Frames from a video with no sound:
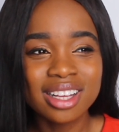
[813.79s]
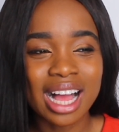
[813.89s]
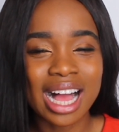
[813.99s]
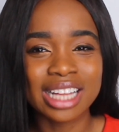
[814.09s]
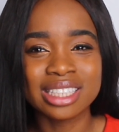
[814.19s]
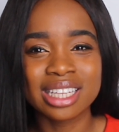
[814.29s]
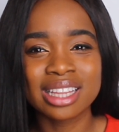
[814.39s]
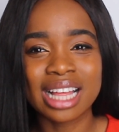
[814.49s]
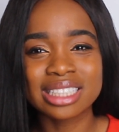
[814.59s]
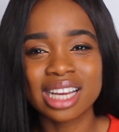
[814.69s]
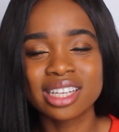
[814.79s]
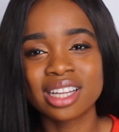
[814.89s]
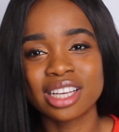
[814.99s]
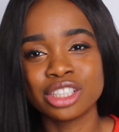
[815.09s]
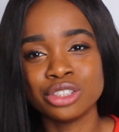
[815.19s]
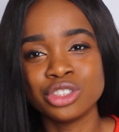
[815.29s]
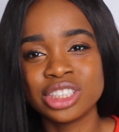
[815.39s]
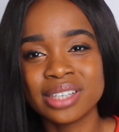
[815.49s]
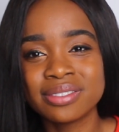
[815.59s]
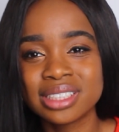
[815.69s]
and that's kind of like you
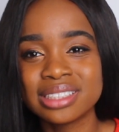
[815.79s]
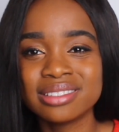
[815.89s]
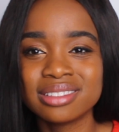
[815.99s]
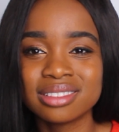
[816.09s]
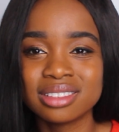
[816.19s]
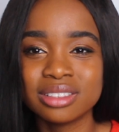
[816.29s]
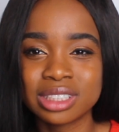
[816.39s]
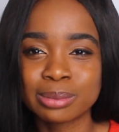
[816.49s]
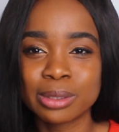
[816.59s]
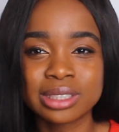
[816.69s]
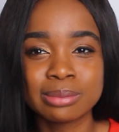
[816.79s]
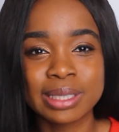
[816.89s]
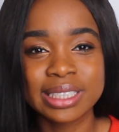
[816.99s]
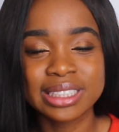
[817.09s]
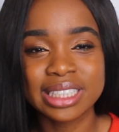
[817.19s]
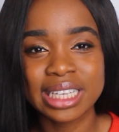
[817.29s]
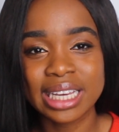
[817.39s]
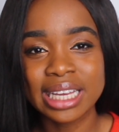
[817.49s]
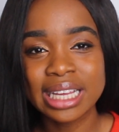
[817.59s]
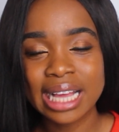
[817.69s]
shifting the
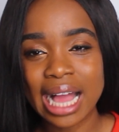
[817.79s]
responsibility,